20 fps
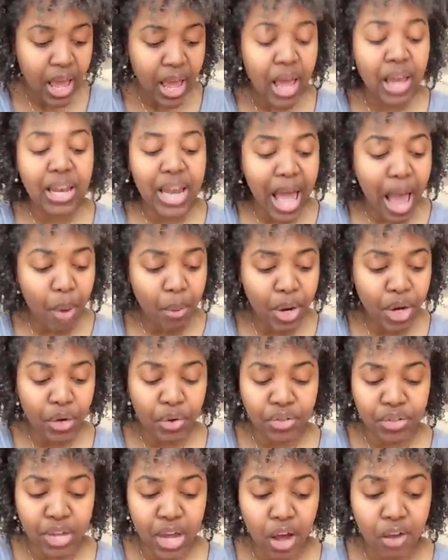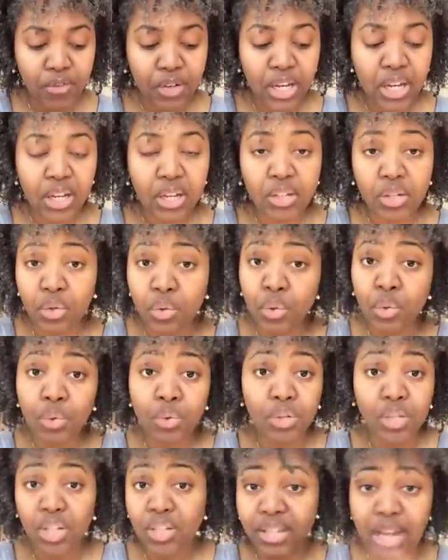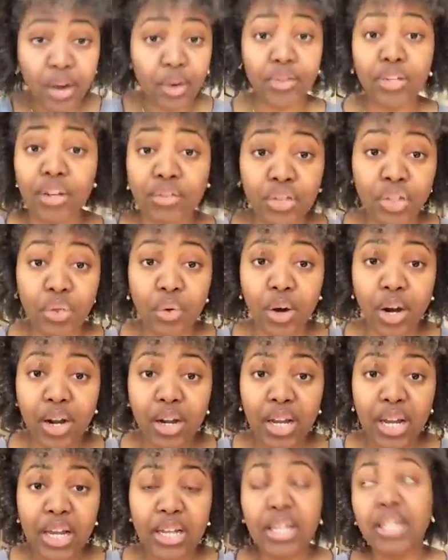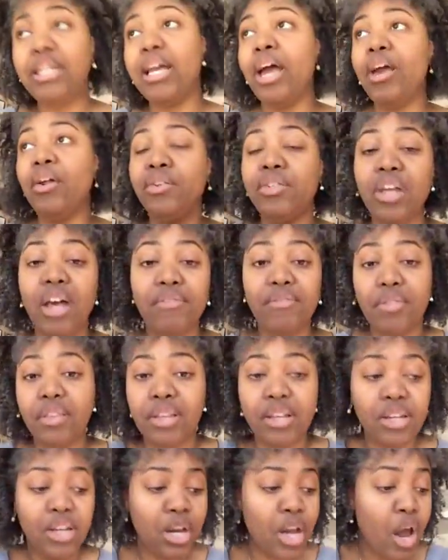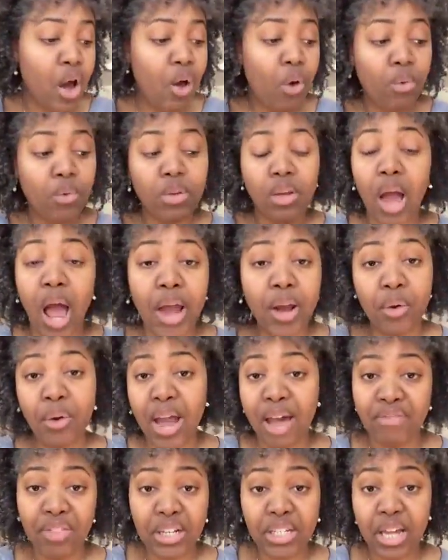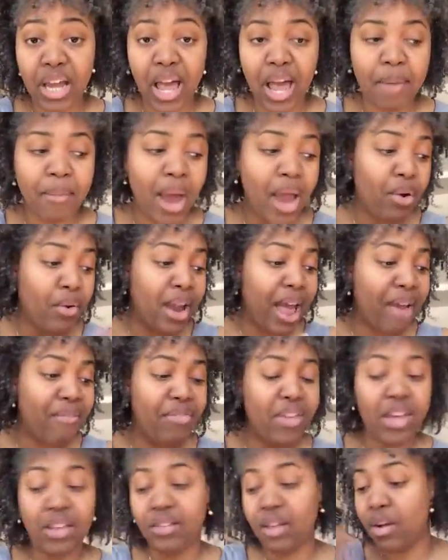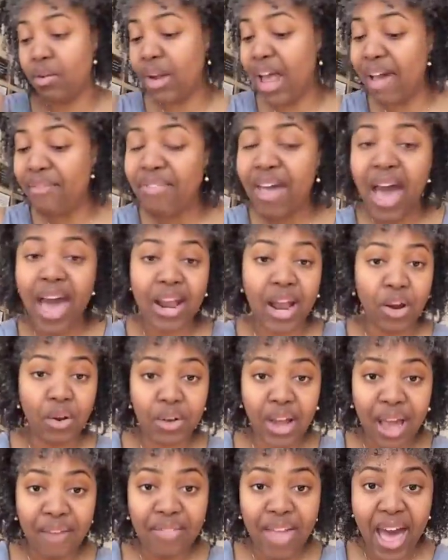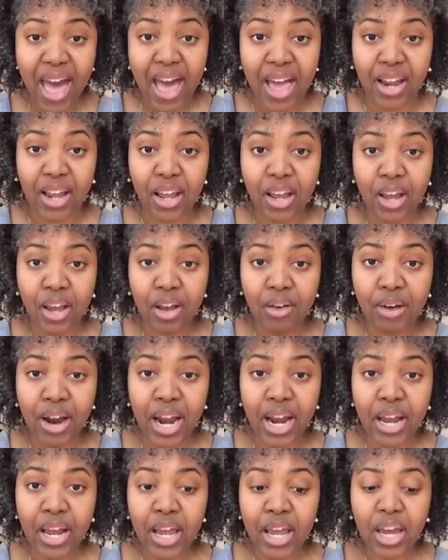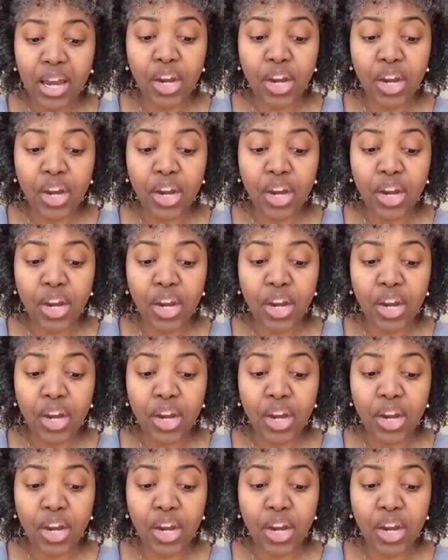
Allowing yourself to sell yourself short, to tell yourself, I don't have the time, I don't have this, I don't have that, I don't have that, right?